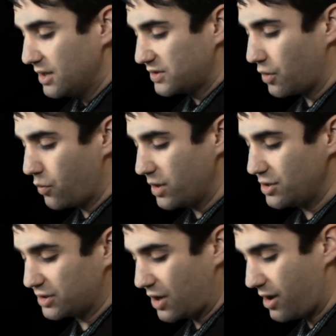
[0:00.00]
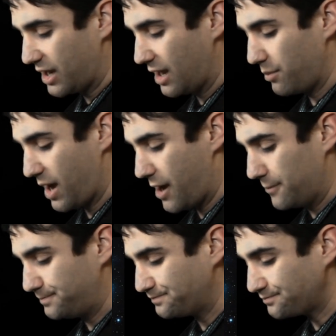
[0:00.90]
So when you're talking
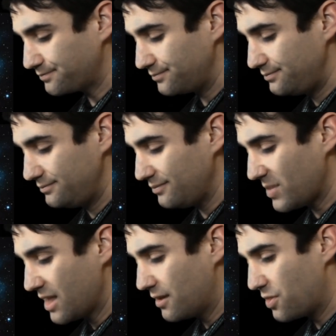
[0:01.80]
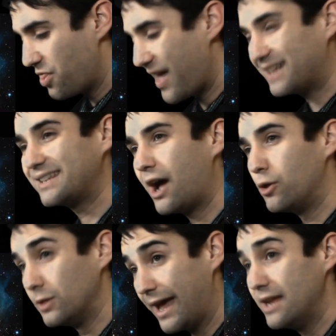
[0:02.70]
about that's how
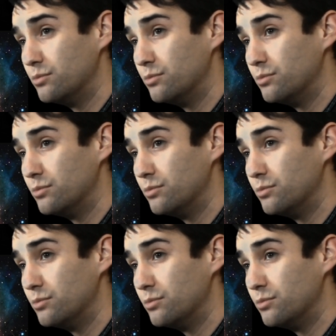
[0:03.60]
light